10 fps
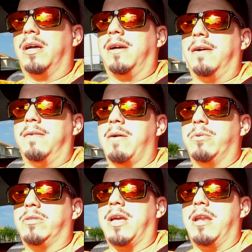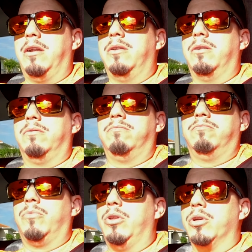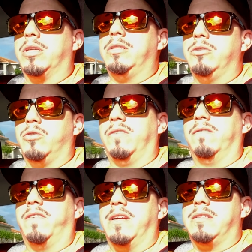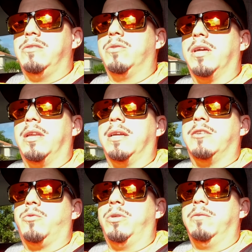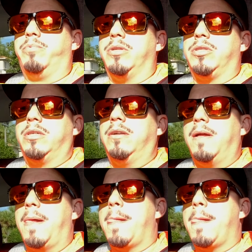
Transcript: uh, I was kind of looking to invest into getting a 3D printer